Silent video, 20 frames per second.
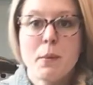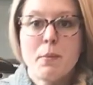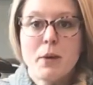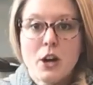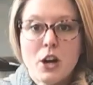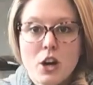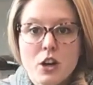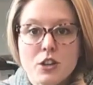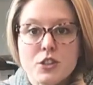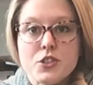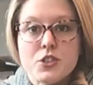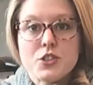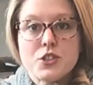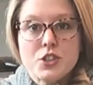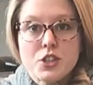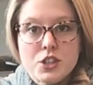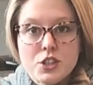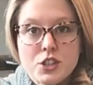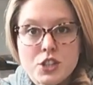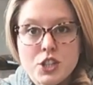but also
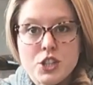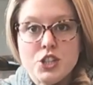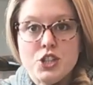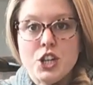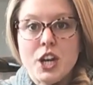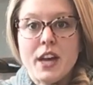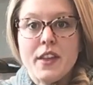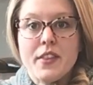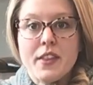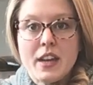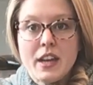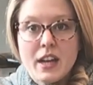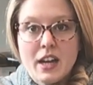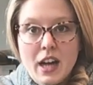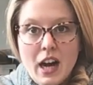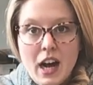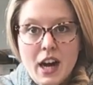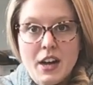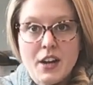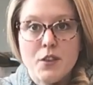start to gently
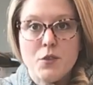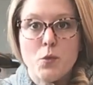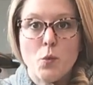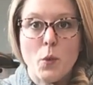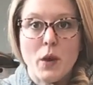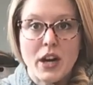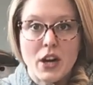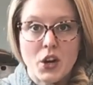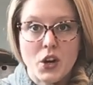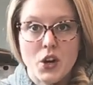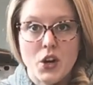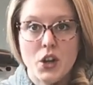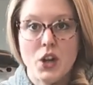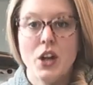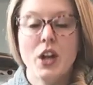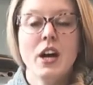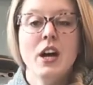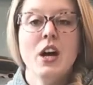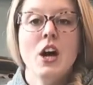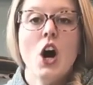kind of
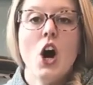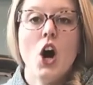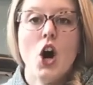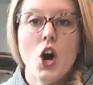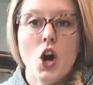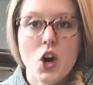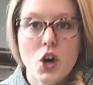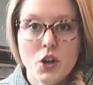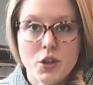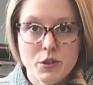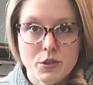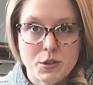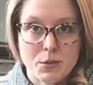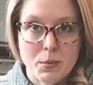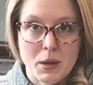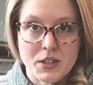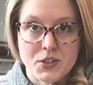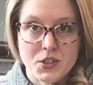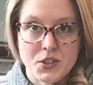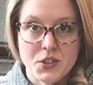wiggle all those
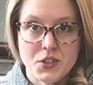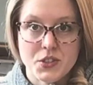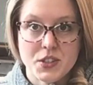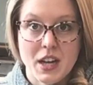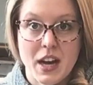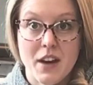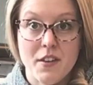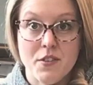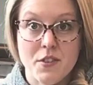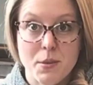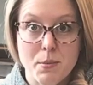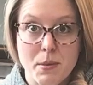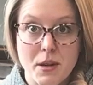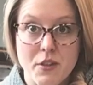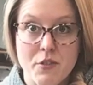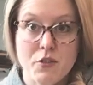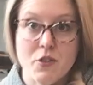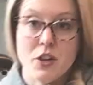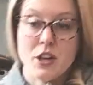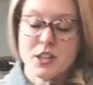muscles of the
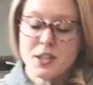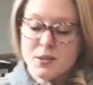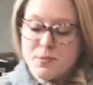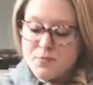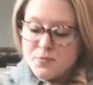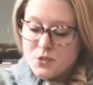midfoot.